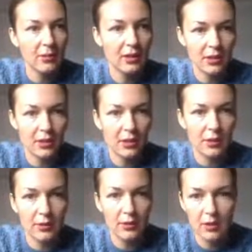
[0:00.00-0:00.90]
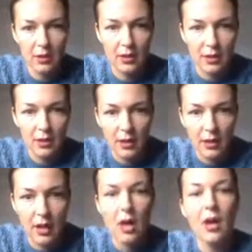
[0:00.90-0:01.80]
go and
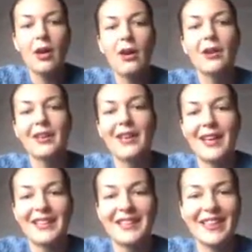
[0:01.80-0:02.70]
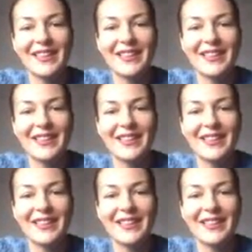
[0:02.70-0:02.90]
Oh, okay, there you go.